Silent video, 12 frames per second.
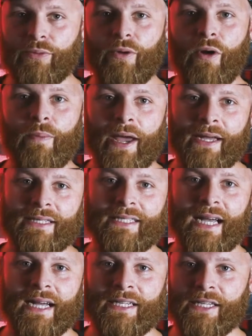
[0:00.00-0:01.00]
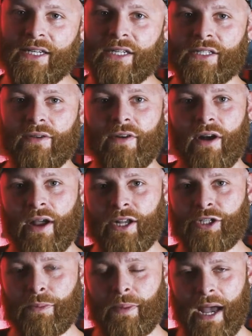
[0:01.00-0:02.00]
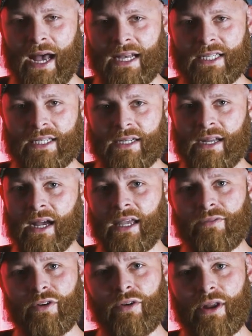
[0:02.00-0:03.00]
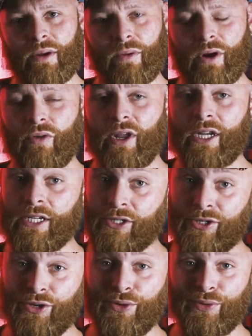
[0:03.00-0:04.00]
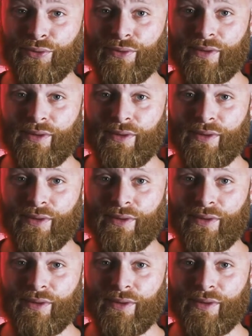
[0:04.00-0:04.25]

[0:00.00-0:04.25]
to romance ideas of our ancient past and not give credit where credit is due.